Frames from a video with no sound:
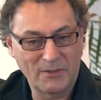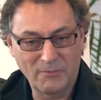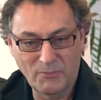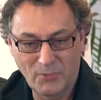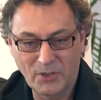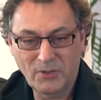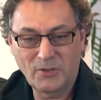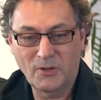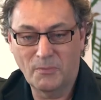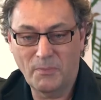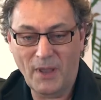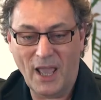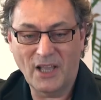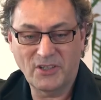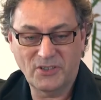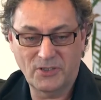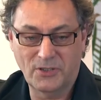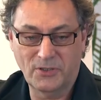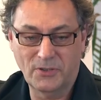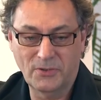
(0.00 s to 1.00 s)
and what could
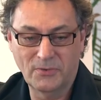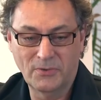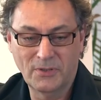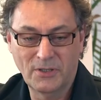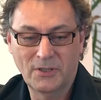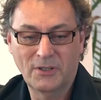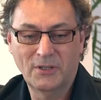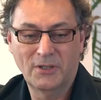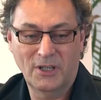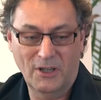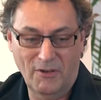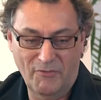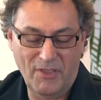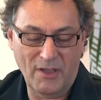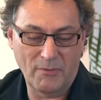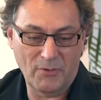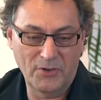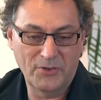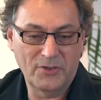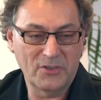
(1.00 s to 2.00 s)
banks do if
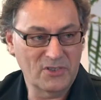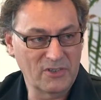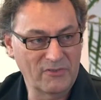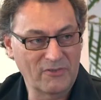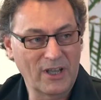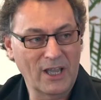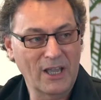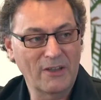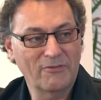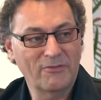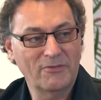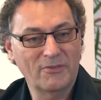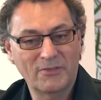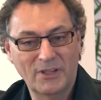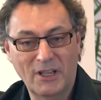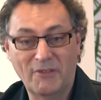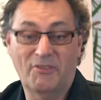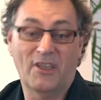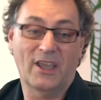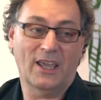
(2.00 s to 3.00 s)
they want to survive,
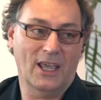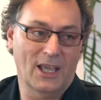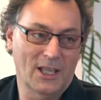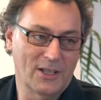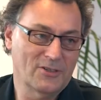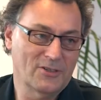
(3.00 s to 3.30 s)
if they can